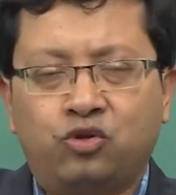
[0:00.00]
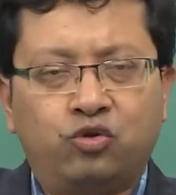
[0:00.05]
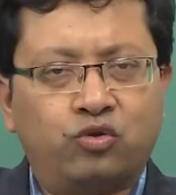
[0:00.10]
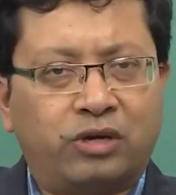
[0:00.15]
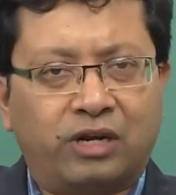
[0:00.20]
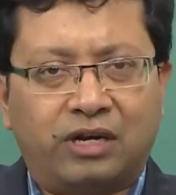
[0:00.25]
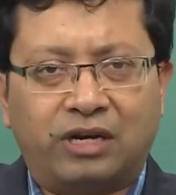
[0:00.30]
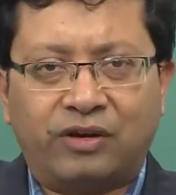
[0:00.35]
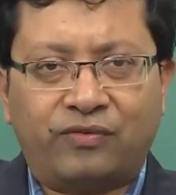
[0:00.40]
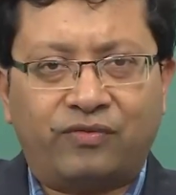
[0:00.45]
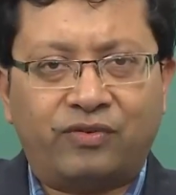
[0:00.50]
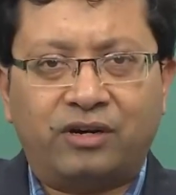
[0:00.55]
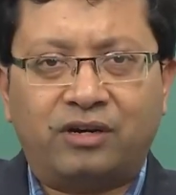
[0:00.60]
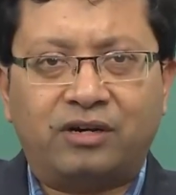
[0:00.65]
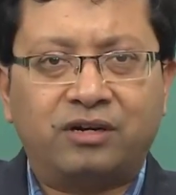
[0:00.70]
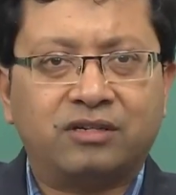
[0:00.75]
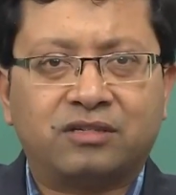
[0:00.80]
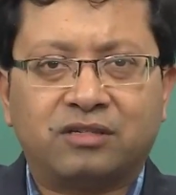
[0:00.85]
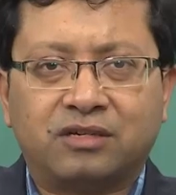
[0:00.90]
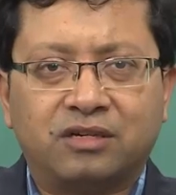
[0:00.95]
You can
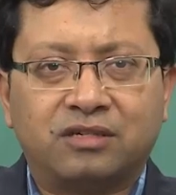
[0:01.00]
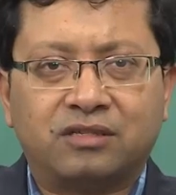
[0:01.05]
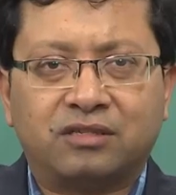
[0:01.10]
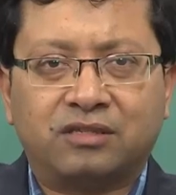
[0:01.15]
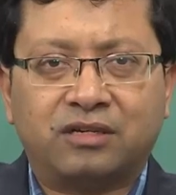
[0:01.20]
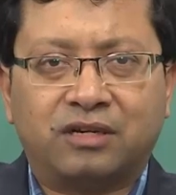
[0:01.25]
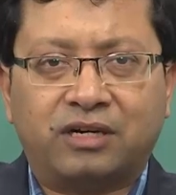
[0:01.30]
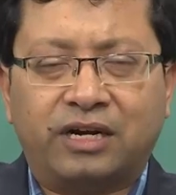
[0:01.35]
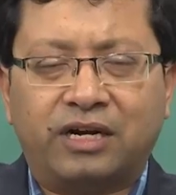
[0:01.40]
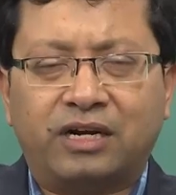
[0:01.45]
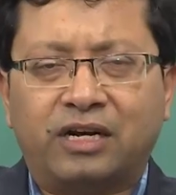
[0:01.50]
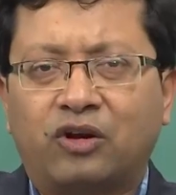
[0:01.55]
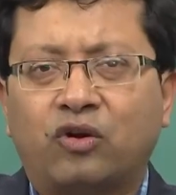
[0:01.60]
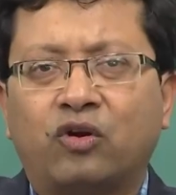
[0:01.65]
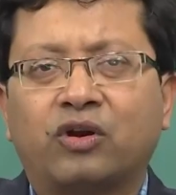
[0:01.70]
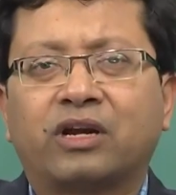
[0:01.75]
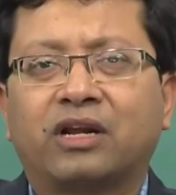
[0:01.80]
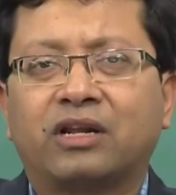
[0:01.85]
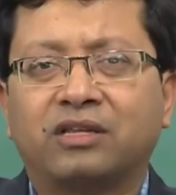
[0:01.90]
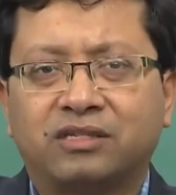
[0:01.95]
definitely search the net
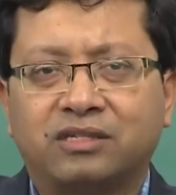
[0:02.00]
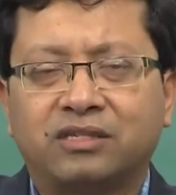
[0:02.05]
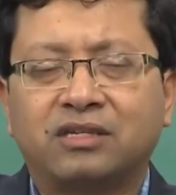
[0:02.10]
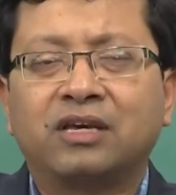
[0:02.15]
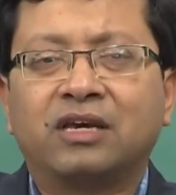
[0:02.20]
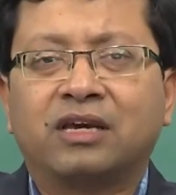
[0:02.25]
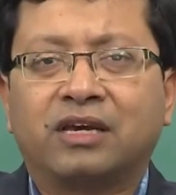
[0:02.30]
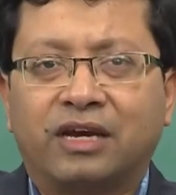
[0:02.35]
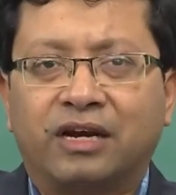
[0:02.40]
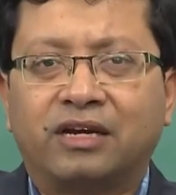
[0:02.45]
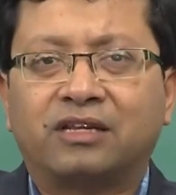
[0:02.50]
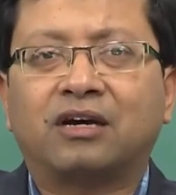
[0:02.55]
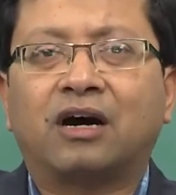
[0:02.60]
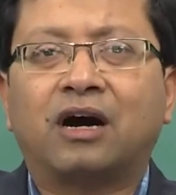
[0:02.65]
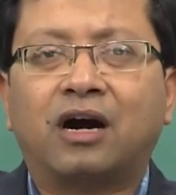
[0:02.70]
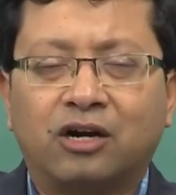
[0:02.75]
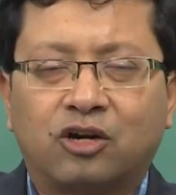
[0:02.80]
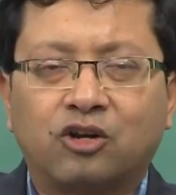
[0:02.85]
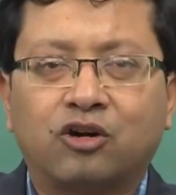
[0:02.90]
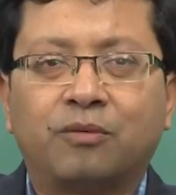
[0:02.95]
or else get the
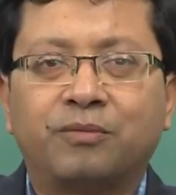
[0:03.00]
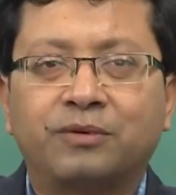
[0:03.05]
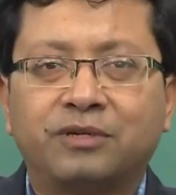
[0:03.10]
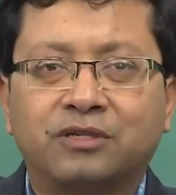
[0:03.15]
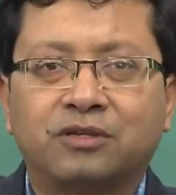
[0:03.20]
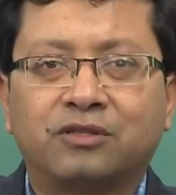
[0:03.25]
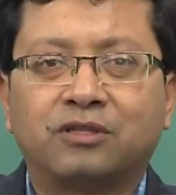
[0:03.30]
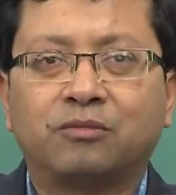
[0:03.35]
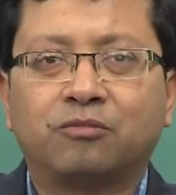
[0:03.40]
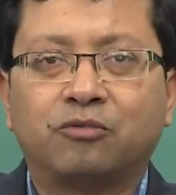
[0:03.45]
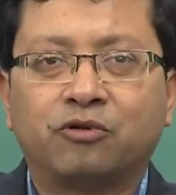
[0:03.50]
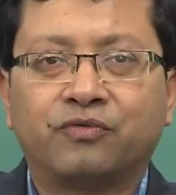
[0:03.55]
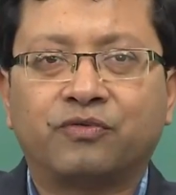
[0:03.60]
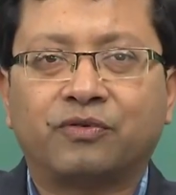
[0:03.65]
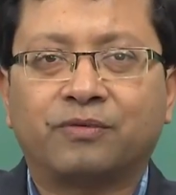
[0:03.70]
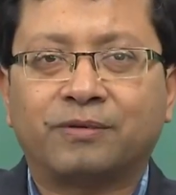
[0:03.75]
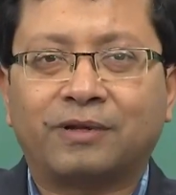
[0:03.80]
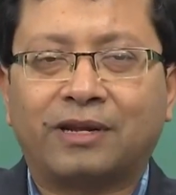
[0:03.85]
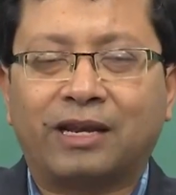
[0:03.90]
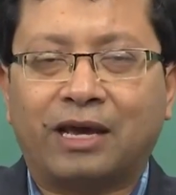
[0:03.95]
hard copies of the book
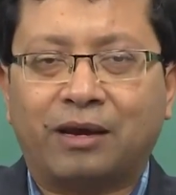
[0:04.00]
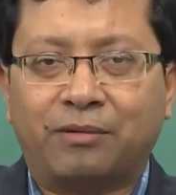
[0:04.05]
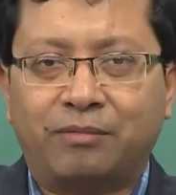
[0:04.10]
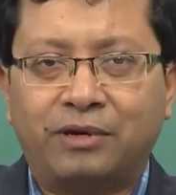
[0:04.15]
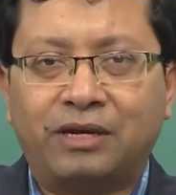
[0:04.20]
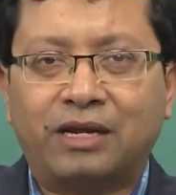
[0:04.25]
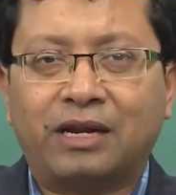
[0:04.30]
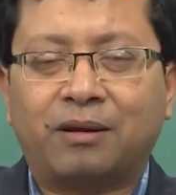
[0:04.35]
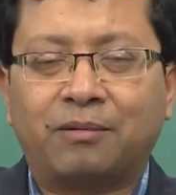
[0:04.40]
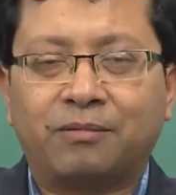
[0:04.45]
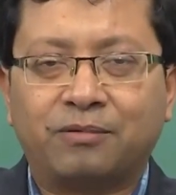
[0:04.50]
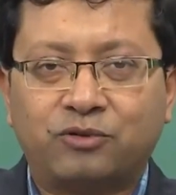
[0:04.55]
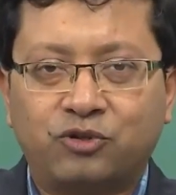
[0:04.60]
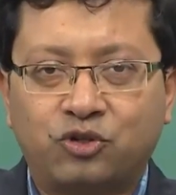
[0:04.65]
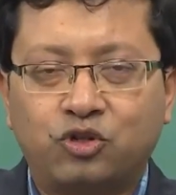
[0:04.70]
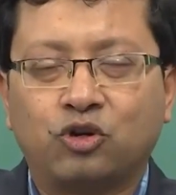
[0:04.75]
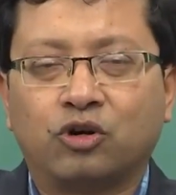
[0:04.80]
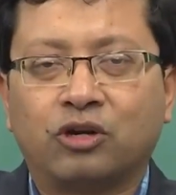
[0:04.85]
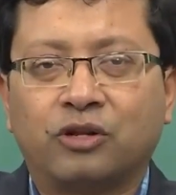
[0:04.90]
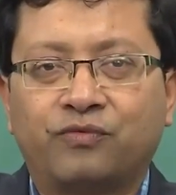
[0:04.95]
from the library, and I am
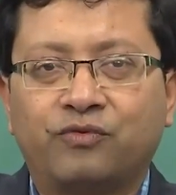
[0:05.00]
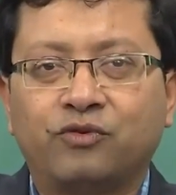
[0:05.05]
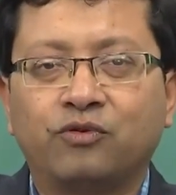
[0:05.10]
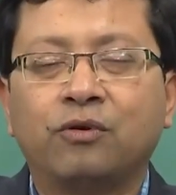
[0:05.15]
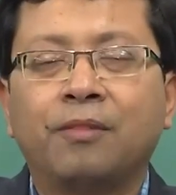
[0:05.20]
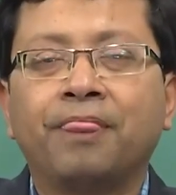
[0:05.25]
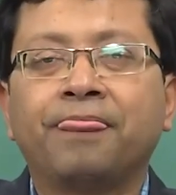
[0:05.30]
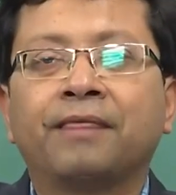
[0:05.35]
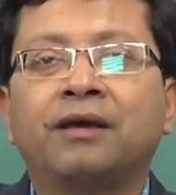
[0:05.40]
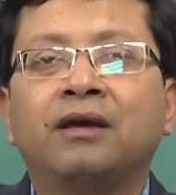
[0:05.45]
sure if you